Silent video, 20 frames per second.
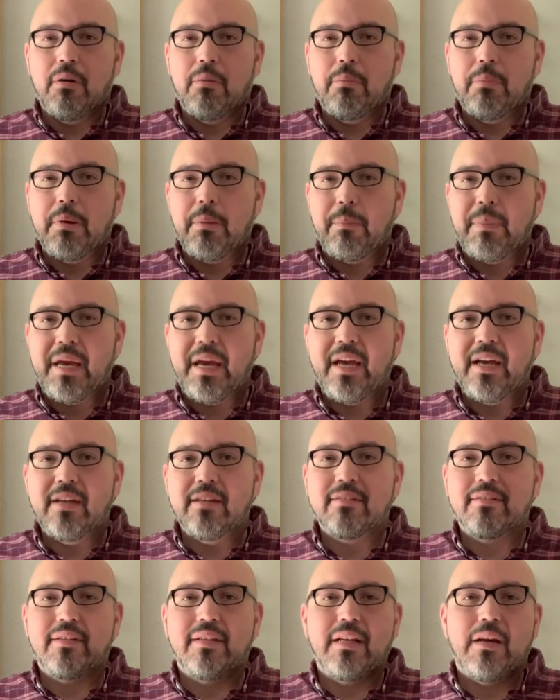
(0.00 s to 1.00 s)
a
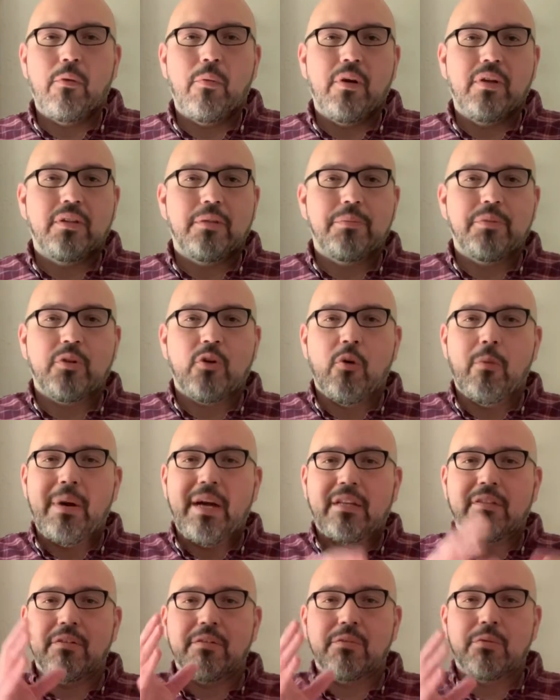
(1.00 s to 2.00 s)
pest, and I want them to go
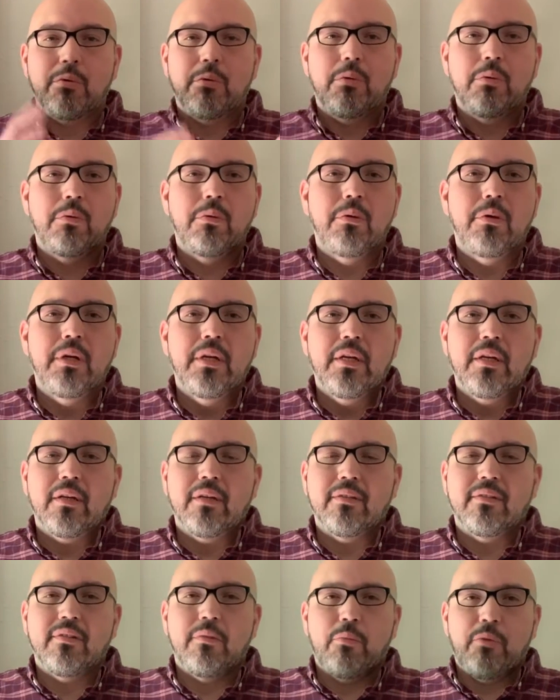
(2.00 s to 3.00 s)
back to school.
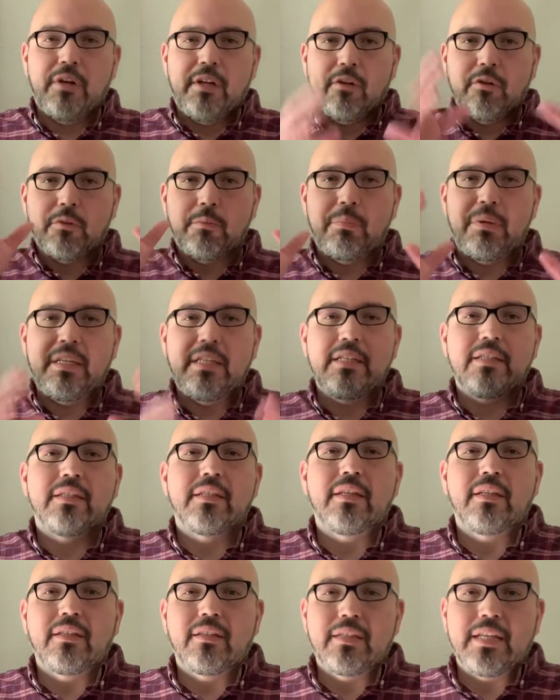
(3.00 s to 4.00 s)
Can someone else please
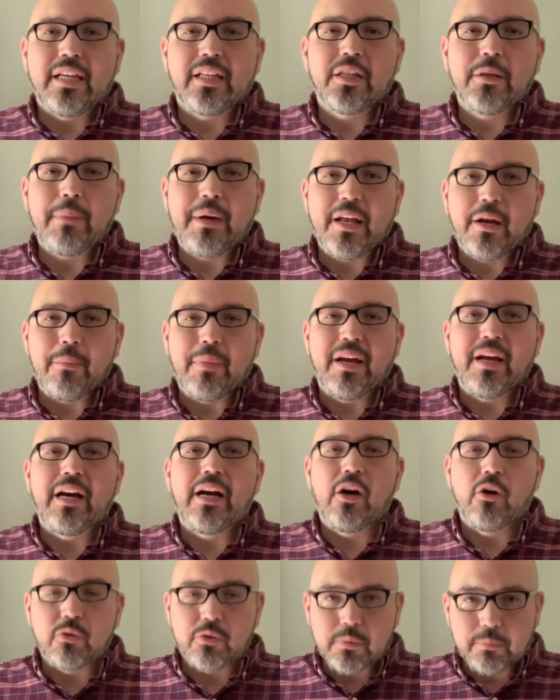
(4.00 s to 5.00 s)
take them out of my
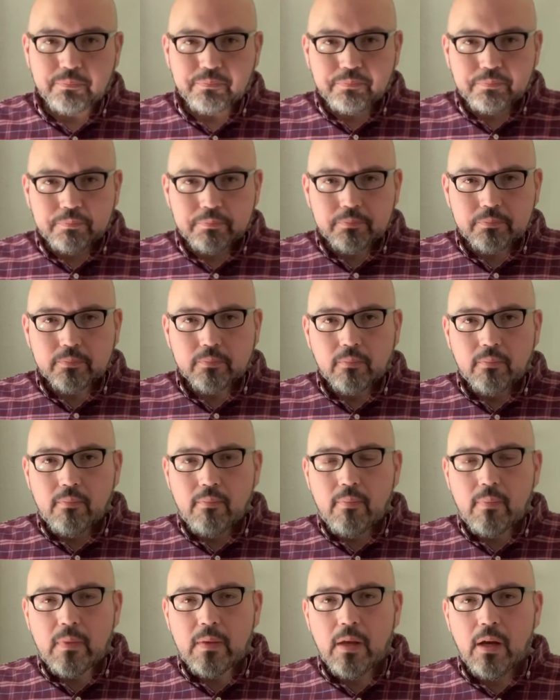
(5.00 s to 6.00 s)
house?
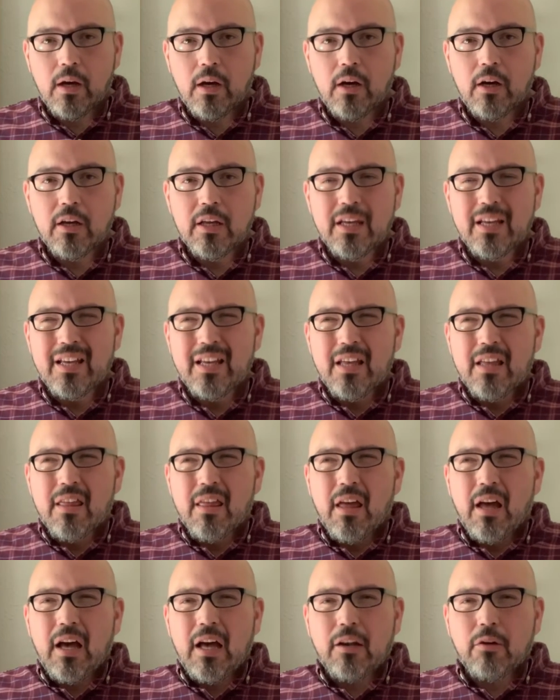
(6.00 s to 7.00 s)

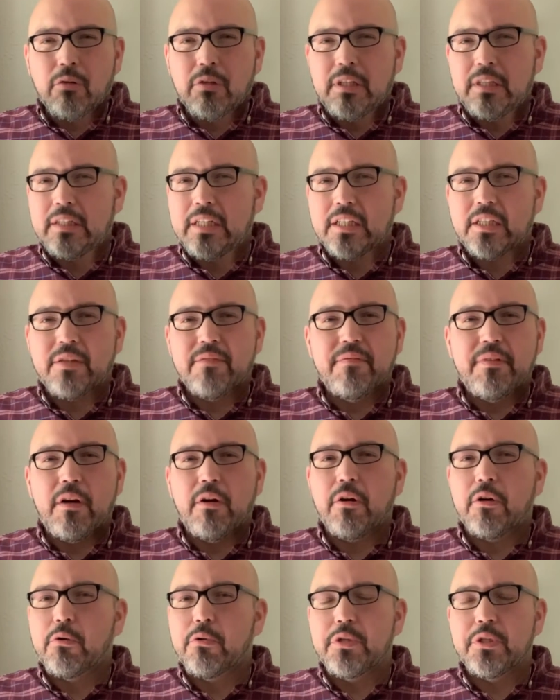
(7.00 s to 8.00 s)
I don't think that's a
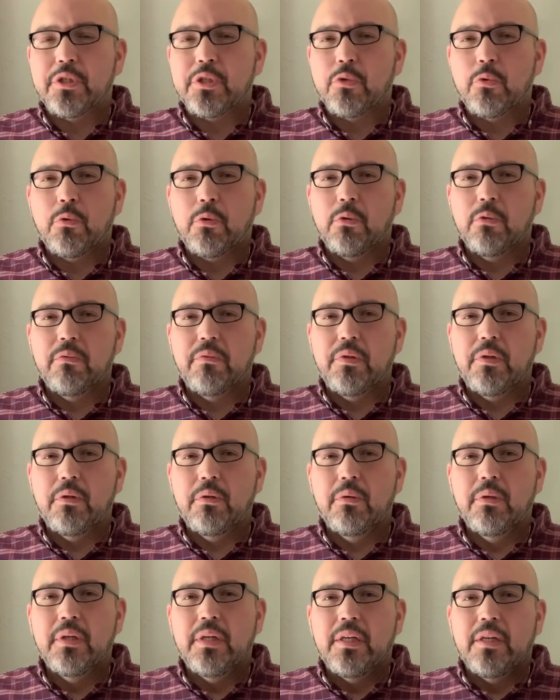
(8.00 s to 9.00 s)
very Christian
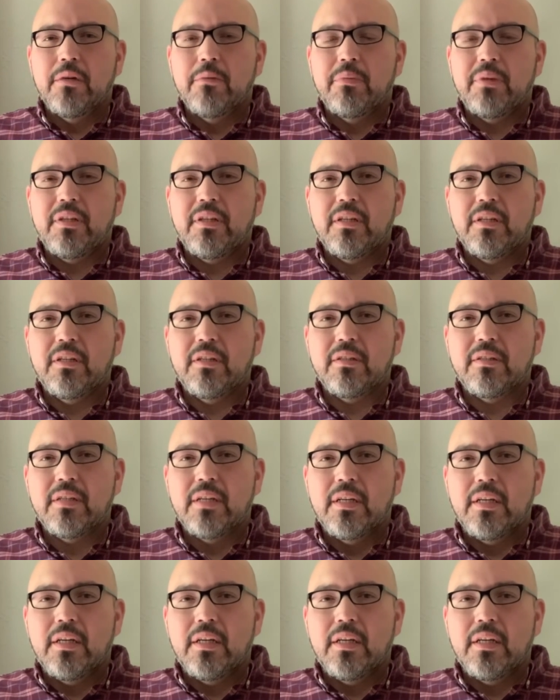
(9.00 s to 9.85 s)
worldview, because